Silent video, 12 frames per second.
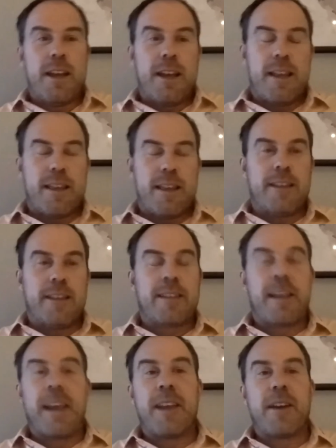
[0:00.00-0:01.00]
the, the
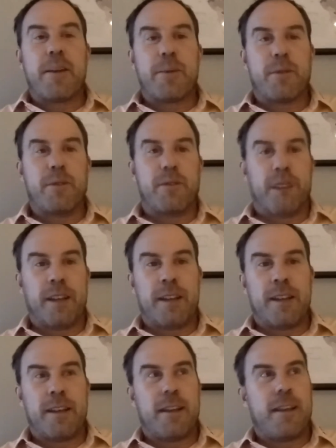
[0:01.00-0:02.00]
Tiger
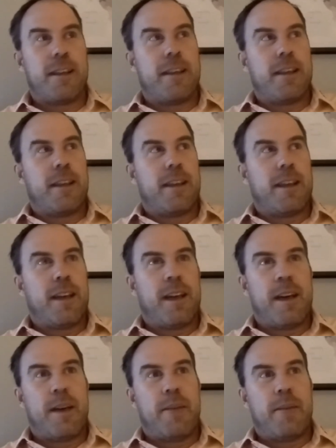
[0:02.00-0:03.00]
proofing
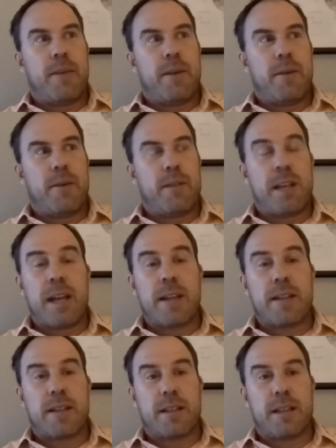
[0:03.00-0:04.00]
um, was
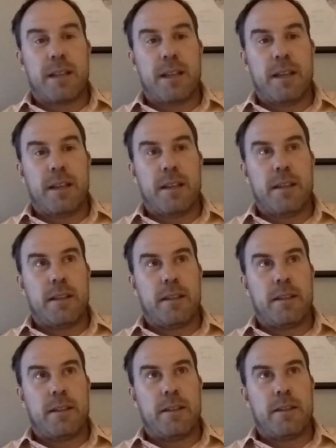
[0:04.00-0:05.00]
actually,
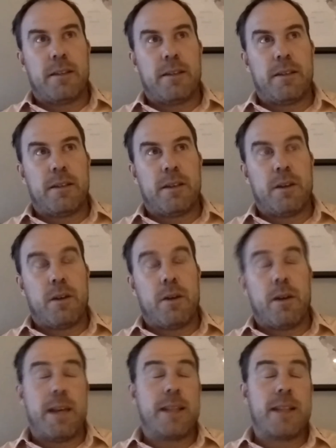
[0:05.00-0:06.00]

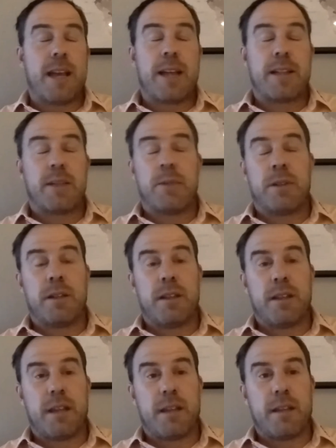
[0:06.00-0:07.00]
or is actually one of the
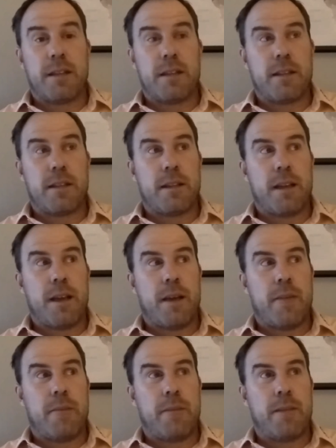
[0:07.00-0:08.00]
things that
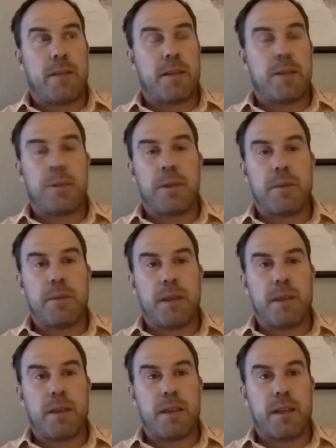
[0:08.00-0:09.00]
um, is a complete
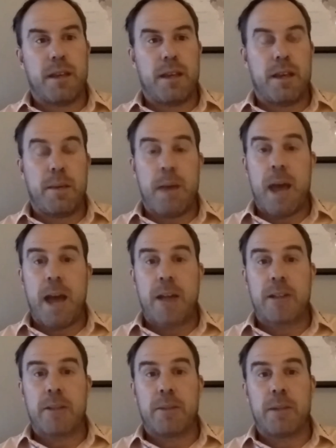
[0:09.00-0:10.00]
myth. It, it
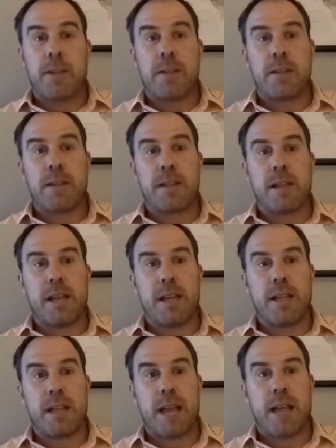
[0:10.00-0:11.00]
actually played into
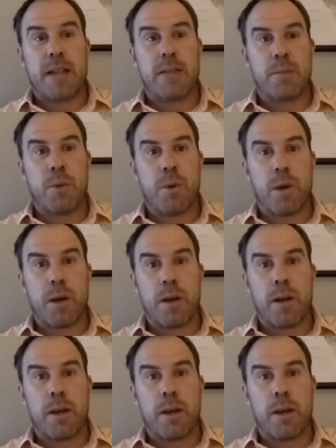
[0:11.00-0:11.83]
his hands more